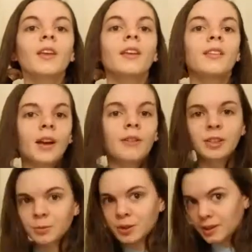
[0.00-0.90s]
Now as
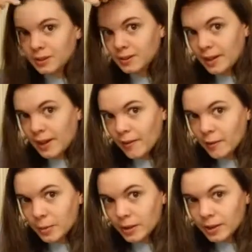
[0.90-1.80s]
we can see, I have the
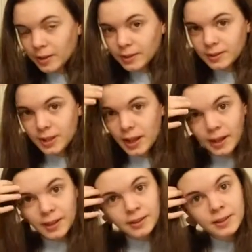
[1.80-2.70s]
part on the
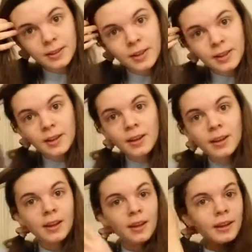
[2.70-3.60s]
side,
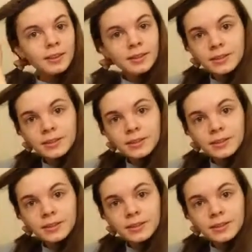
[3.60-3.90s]
and